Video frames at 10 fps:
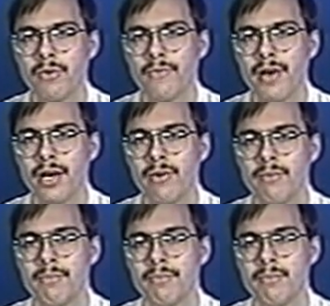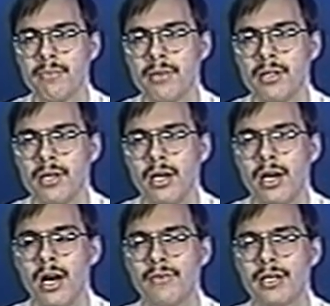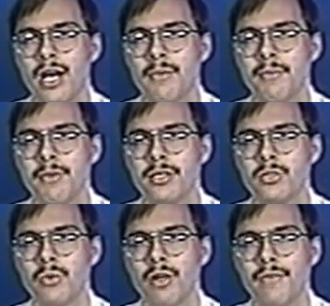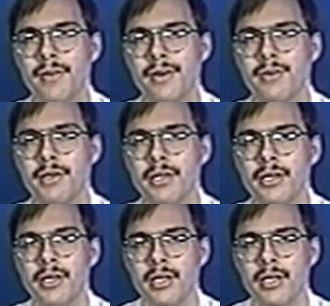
were found out of a complement of 1,200.